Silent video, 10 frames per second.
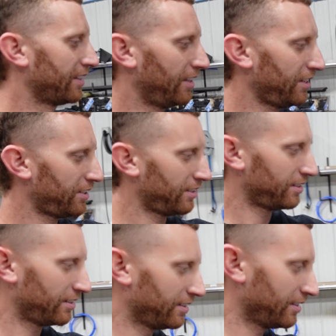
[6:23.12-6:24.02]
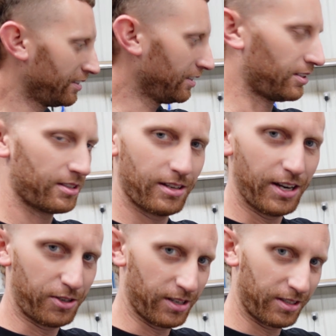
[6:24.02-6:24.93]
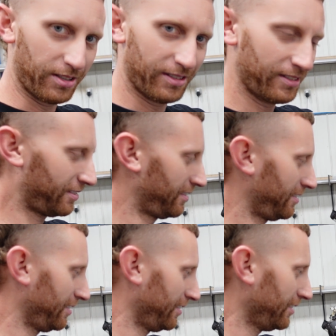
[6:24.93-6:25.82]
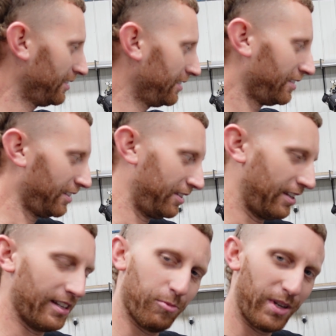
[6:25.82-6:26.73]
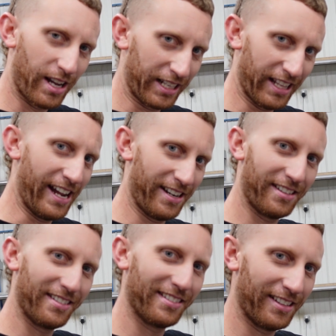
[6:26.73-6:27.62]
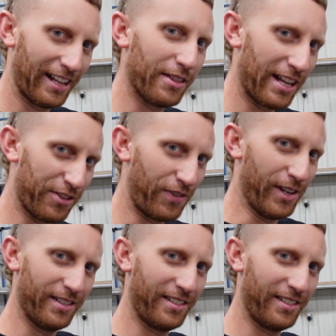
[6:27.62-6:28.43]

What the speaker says: This is the Nitrous, and we like that. That's fun.